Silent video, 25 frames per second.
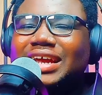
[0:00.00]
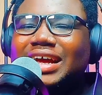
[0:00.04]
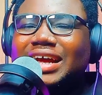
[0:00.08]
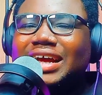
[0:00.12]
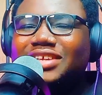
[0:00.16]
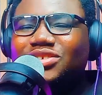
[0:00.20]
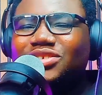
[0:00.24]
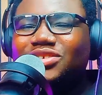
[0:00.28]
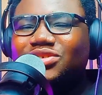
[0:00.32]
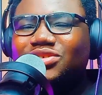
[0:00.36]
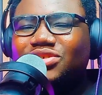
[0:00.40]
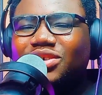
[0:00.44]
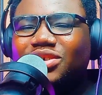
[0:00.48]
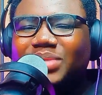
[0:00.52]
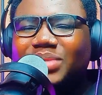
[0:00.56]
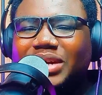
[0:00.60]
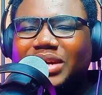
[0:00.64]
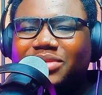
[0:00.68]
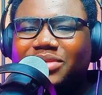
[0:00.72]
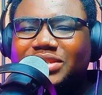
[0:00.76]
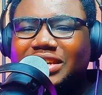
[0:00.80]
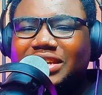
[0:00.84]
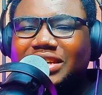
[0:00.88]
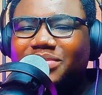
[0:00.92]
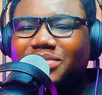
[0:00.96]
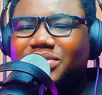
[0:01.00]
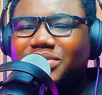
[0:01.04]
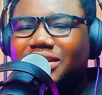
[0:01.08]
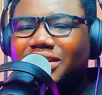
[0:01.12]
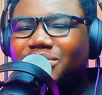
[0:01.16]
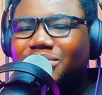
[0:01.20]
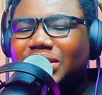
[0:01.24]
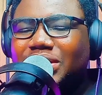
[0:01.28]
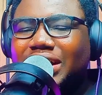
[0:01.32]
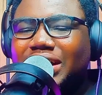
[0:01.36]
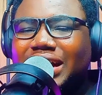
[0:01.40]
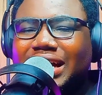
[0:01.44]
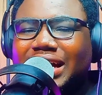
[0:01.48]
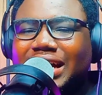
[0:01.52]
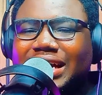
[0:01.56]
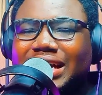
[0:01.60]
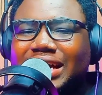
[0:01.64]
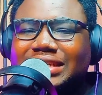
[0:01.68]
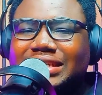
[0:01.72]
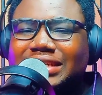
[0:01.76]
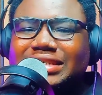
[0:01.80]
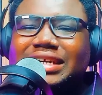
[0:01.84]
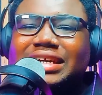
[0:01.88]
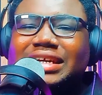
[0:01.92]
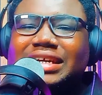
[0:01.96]
As usual, my name is Apiamera,
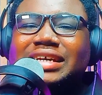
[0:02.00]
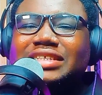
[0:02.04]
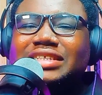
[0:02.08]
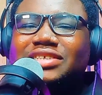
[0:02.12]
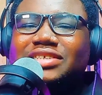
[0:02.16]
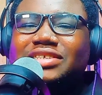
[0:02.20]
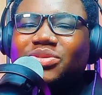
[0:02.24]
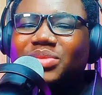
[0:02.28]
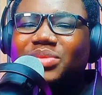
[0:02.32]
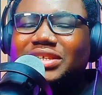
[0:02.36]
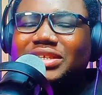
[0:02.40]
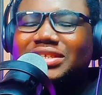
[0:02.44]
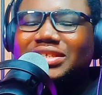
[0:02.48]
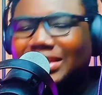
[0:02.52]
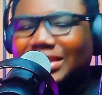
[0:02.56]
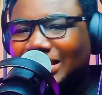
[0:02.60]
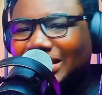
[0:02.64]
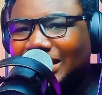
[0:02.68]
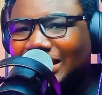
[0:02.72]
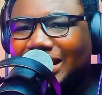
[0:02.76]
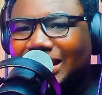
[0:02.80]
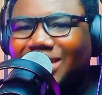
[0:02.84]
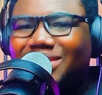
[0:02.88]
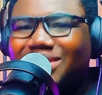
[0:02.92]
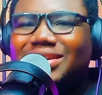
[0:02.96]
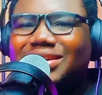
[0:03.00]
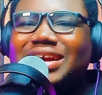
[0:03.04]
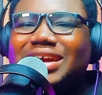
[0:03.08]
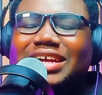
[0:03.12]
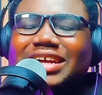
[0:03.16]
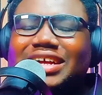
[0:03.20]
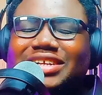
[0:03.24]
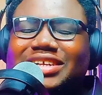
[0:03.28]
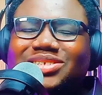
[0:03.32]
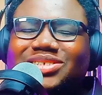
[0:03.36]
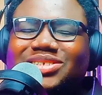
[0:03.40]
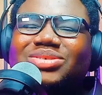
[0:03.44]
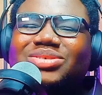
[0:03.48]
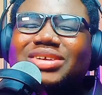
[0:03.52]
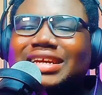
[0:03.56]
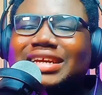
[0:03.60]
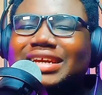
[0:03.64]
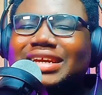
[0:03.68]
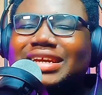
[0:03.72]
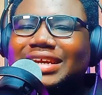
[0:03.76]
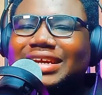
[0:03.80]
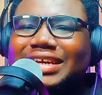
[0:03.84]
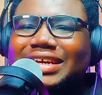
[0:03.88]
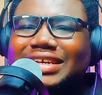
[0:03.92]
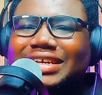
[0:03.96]
and to meet again, I'll catch you in the
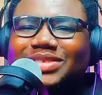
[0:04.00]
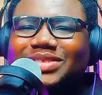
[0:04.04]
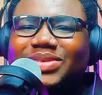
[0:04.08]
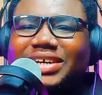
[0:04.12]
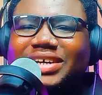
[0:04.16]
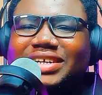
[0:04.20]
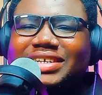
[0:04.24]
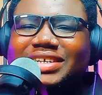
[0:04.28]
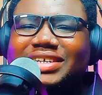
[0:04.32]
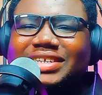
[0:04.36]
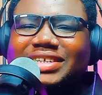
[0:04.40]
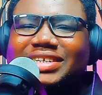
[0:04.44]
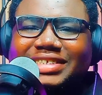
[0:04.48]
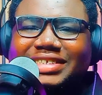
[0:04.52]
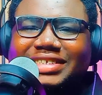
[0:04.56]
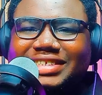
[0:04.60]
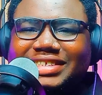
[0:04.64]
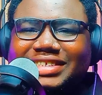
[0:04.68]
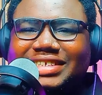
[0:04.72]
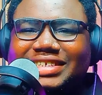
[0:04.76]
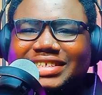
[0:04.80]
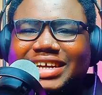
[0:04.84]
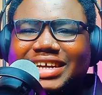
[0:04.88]
next one. Ciao.